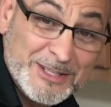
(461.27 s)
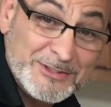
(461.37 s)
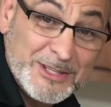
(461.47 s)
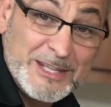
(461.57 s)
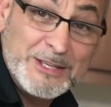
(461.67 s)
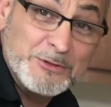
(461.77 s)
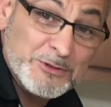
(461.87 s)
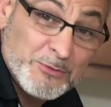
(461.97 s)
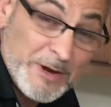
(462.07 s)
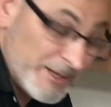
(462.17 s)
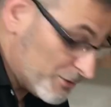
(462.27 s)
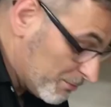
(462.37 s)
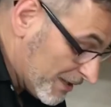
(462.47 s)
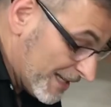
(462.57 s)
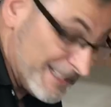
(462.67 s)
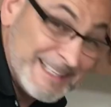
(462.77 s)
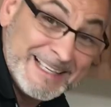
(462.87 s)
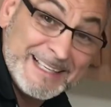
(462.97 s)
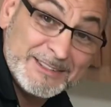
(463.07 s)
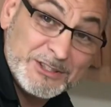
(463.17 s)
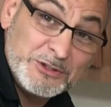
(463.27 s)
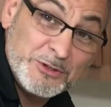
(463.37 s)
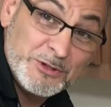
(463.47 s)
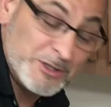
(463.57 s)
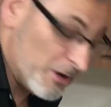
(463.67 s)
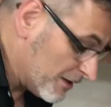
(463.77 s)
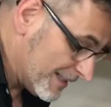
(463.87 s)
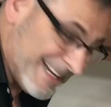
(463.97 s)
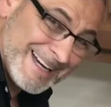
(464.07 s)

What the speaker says: they said they use a razor blade to do the garlic.